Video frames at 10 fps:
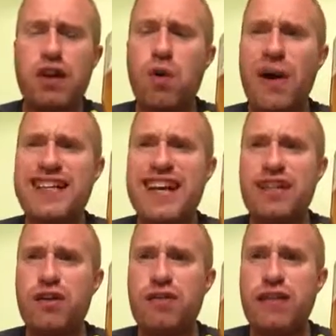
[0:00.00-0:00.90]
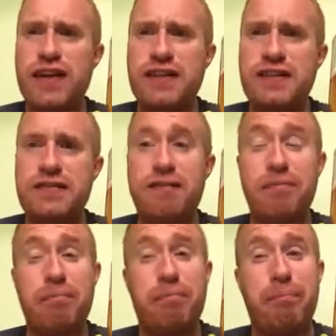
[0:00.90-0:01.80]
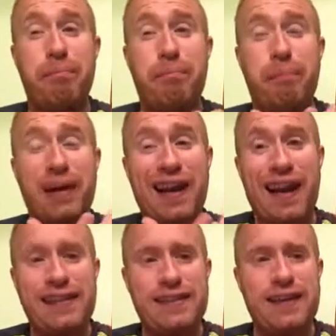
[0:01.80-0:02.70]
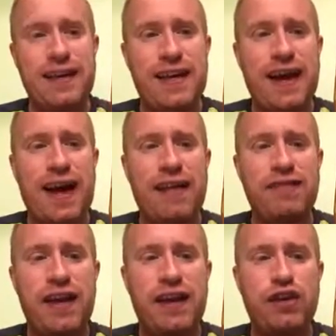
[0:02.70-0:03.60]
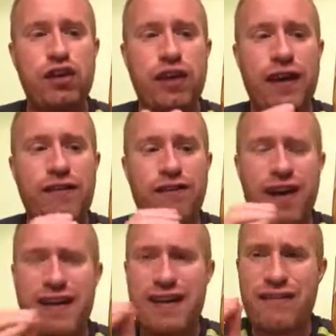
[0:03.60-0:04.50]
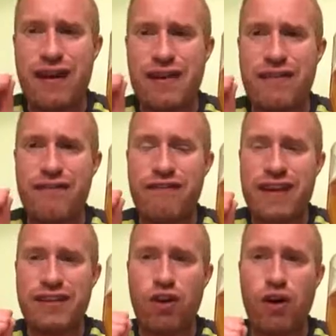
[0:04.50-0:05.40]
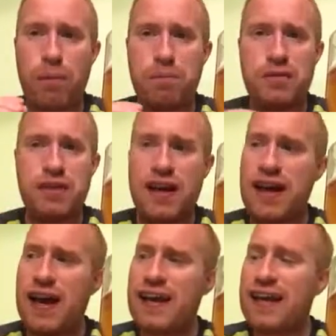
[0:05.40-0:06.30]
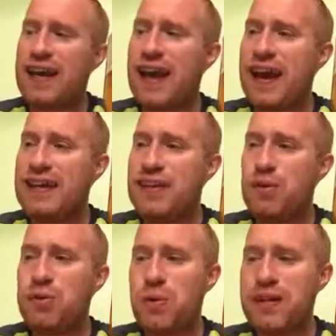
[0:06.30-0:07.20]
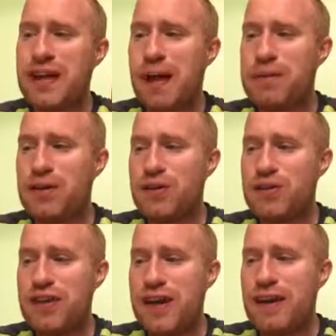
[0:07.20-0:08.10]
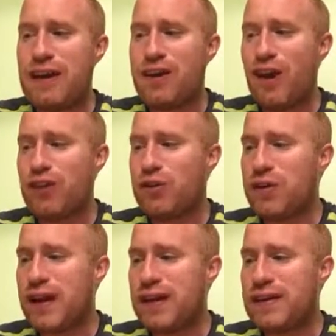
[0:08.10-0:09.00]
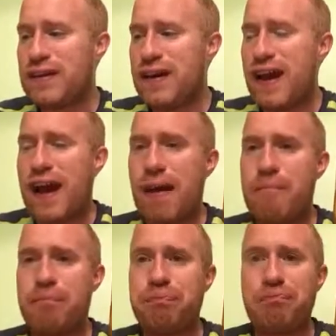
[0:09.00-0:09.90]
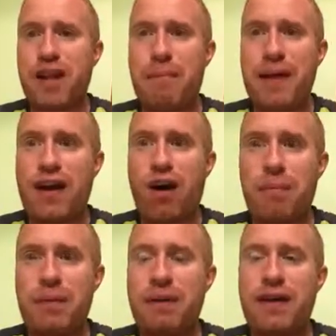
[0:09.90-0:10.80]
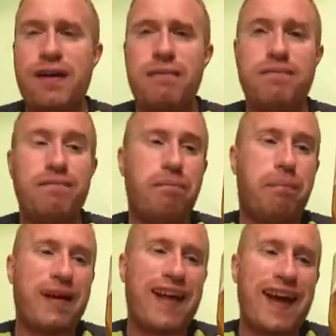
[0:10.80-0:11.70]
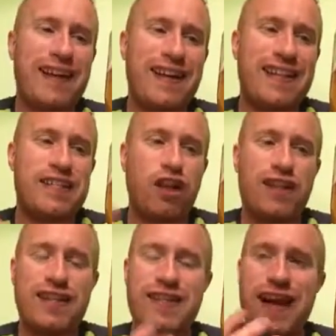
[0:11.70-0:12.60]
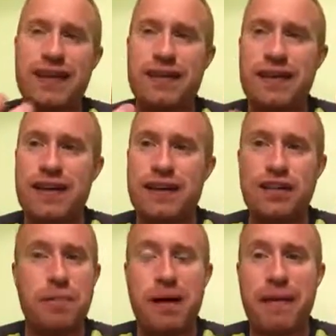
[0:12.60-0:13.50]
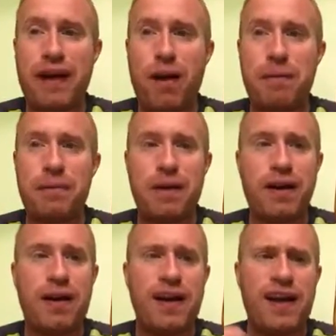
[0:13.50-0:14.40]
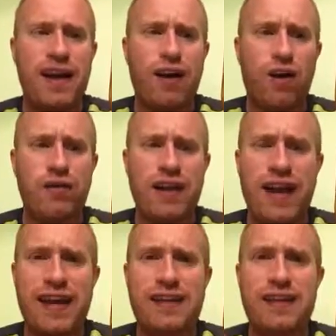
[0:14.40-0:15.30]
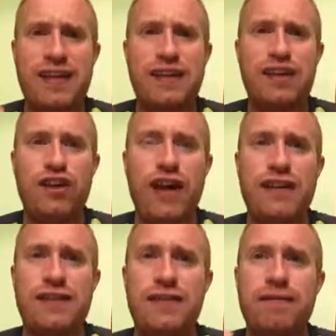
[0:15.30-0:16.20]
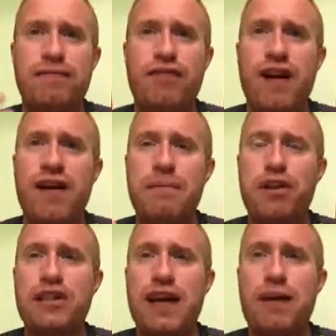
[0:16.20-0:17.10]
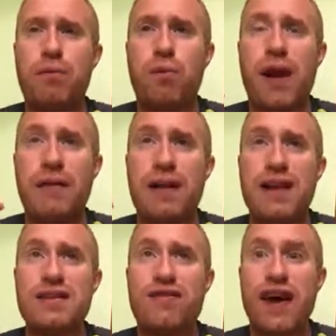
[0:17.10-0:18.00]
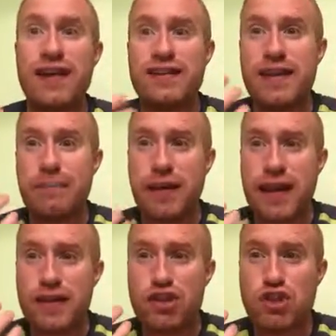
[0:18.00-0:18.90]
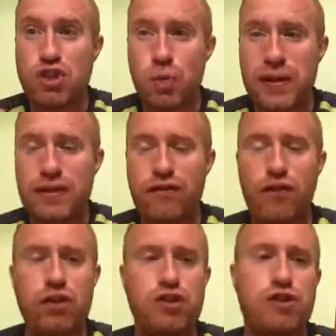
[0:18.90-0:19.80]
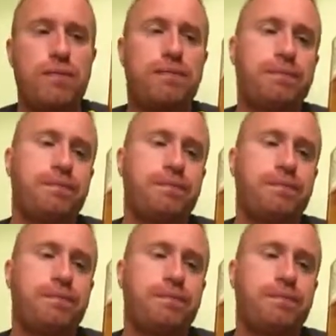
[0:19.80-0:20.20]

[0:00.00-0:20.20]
quite in your face, but light. And then you get very faint hops. And again, 20 IBUs, you're not going to get a big hoppy beer. But again, it's not designed to be a big hoppy beer. On the end, you get very much like what I would classify as them kind of sweet fruits.